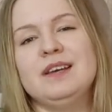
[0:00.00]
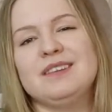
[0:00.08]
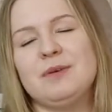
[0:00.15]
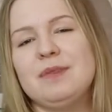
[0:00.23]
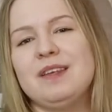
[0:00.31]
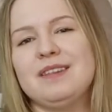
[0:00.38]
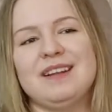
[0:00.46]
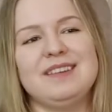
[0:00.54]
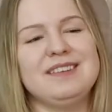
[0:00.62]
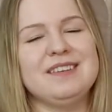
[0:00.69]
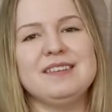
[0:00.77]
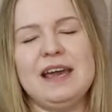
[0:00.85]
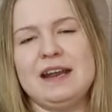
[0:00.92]
something that's
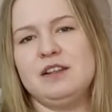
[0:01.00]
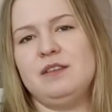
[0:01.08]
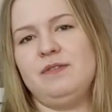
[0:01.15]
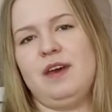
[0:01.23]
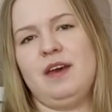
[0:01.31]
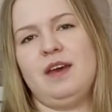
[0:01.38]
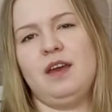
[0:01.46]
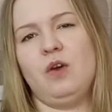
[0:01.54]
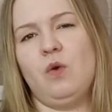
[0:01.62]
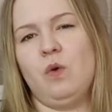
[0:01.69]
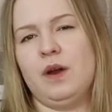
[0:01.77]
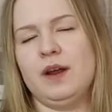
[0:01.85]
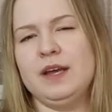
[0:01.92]
dissatisfying
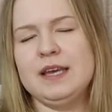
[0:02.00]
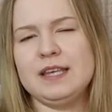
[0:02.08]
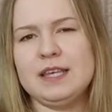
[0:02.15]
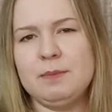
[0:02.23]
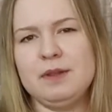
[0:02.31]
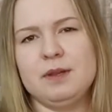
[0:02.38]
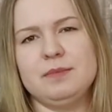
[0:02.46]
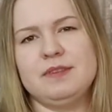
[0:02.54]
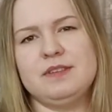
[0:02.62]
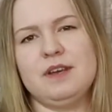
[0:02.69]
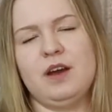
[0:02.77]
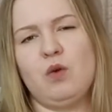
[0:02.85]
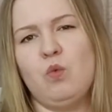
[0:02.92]
or keeping them
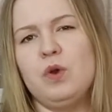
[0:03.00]
stuck.